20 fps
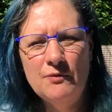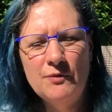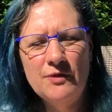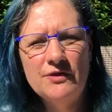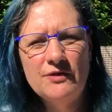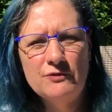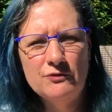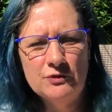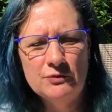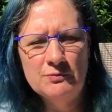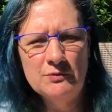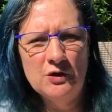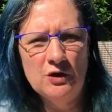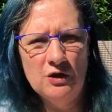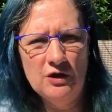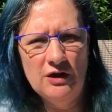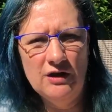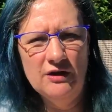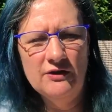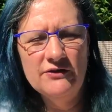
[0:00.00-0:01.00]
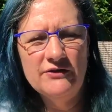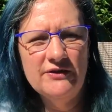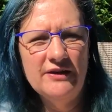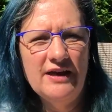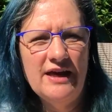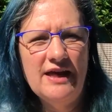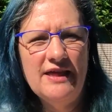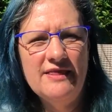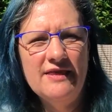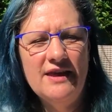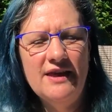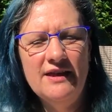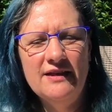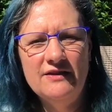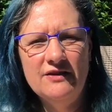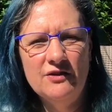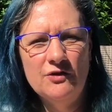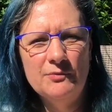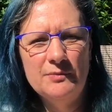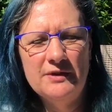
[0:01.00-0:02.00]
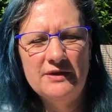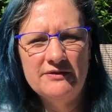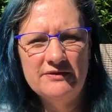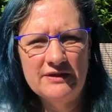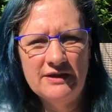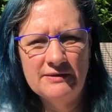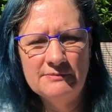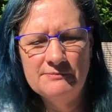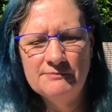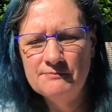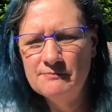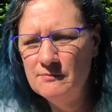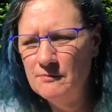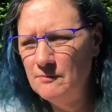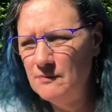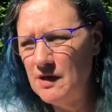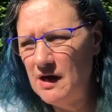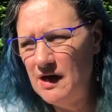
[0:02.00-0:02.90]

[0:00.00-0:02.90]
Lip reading: with group calls, and then there'll be some